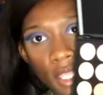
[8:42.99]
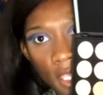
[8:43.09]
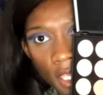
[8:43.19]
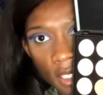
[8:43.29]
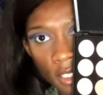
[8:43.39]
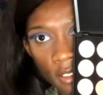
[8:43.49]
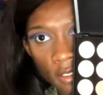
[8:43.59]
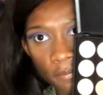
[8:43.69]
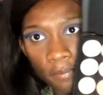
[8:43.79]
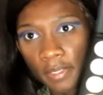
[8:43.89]
kind
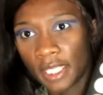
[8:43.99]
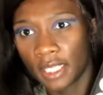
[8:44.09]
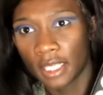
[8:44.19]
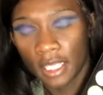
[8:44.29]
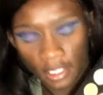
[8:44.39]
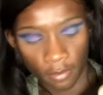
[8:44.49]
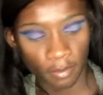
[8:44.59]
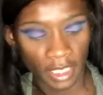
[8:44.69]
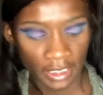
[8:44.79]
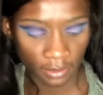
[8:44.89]
of pink color,
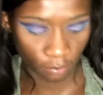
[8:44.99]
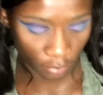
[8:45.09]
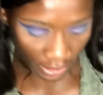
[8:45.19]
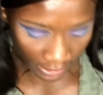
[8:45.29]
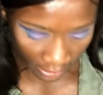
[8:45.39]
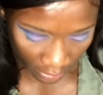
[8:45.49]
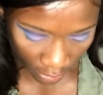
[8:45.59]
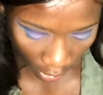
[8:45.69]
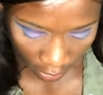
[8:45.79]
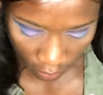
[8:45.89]
but it's really
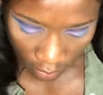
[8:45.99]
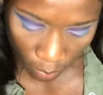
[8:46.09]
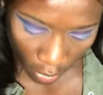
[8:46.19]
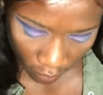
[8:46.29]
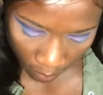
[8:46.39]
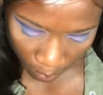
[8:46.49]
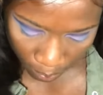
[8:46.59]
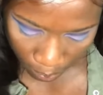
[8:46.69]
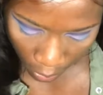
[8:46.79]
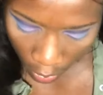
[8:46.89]
dark, so it's more of a
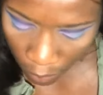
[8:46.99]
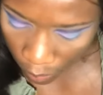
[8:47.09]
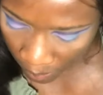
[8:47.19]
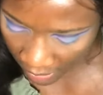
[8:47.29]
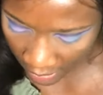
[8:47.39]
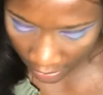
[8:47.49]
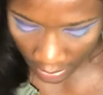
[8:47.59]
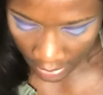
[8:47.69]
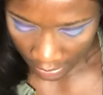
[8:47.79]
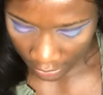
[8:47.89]
purple pink
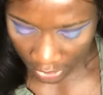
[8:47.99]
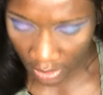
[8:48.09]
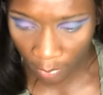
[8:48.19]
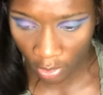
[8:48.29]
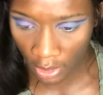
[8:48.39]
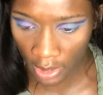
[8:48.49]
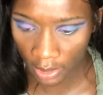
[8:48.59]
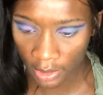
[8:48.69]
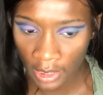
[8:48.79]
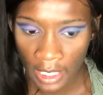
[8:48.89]
shimmer
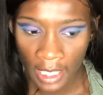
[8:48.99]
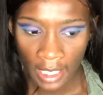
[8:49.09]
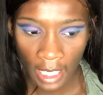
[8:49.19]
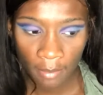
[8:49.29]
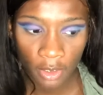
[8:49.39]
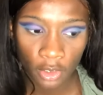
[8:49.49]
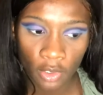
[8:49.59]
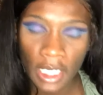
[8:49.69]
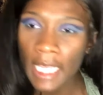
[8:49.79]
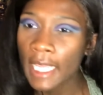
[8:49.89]
color. I'm gonna
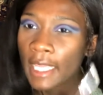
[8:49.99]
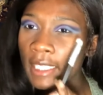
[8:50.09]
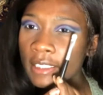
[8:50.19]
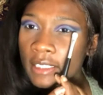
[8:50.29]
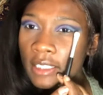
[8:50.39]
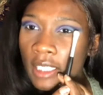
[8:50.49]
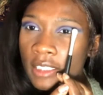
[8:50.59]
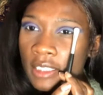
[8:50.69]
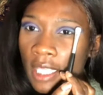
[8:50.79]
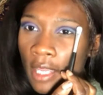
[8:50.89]
go ahead and
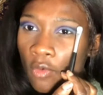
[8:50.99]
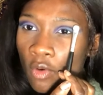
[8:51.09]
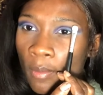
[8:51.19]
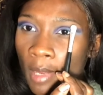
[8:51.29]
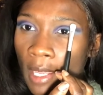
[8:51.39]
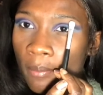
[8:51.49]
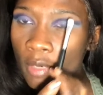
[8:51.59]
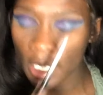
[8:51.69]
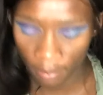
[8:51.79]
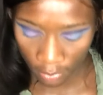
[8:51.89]
touch that on my
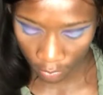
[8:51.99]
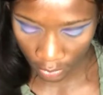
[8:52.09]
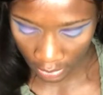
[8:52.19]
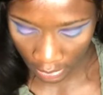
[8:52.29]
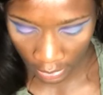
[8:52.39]
brow bone just a